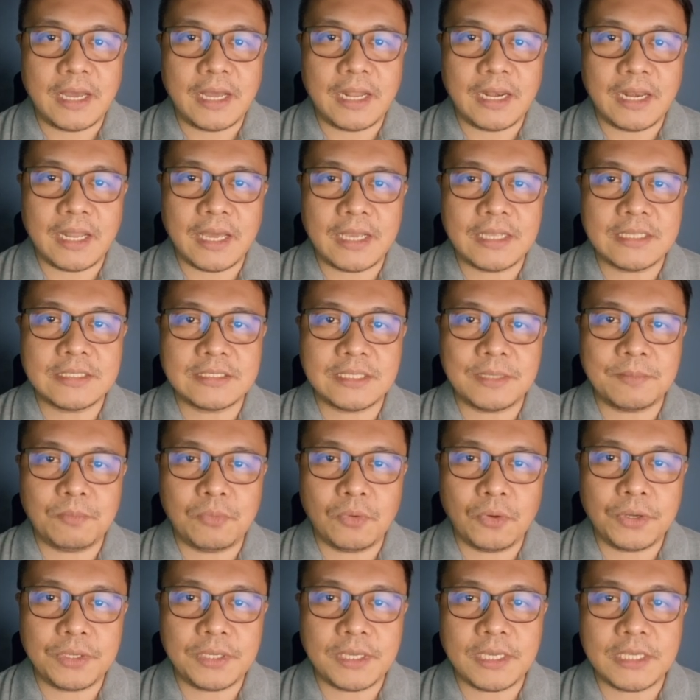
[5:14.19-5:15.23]
aligns
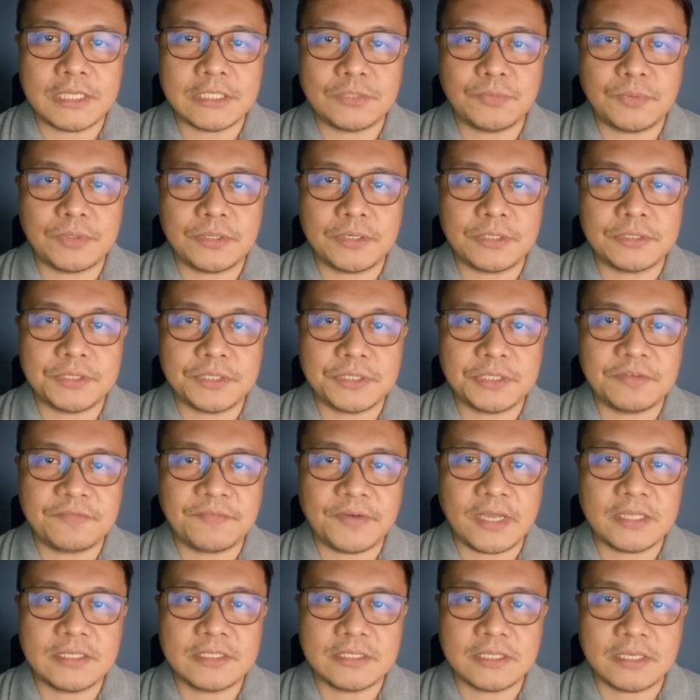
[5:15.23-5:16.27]
employees with their certified